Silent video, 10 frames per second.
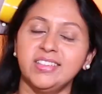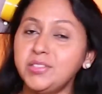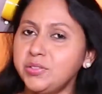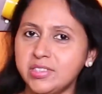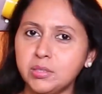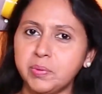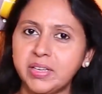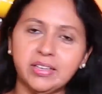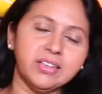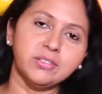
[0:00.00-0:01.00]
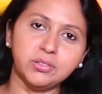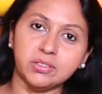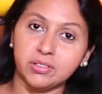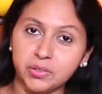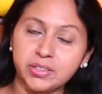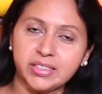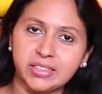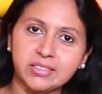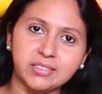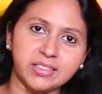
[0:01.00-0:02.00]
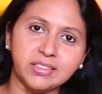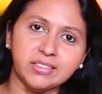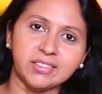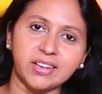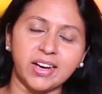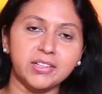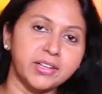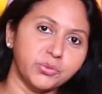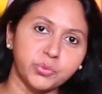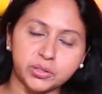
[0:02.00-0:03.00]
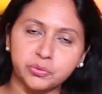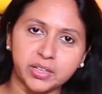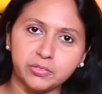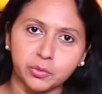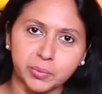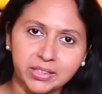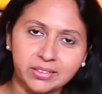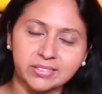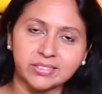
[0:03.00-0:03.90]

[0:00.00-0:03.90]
This recipe is really easy and it has worked well for me.